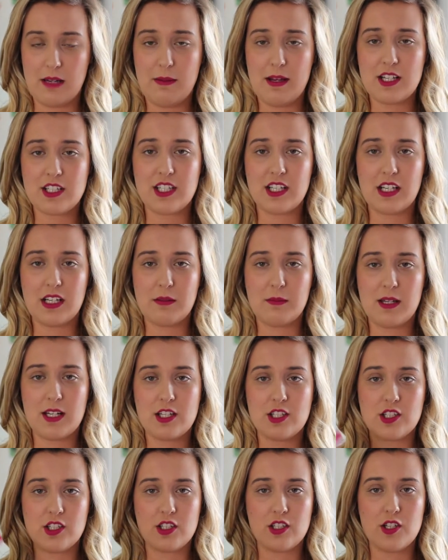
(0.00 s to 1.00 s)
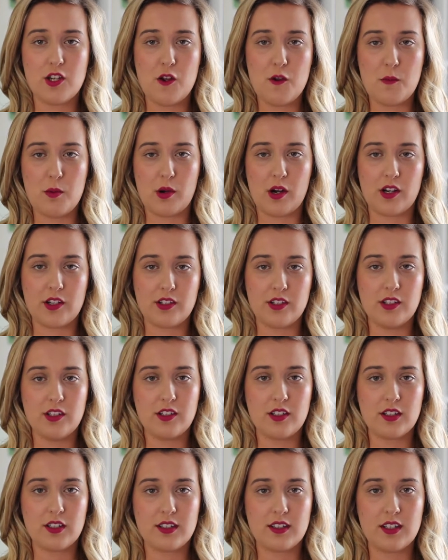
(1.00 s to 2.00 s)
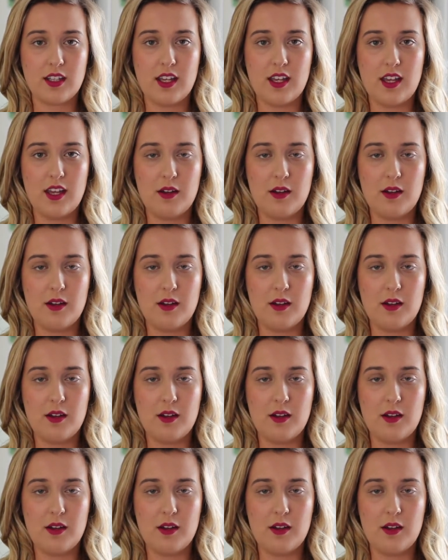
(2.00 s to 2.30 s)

I'm actually going to mention 2 products,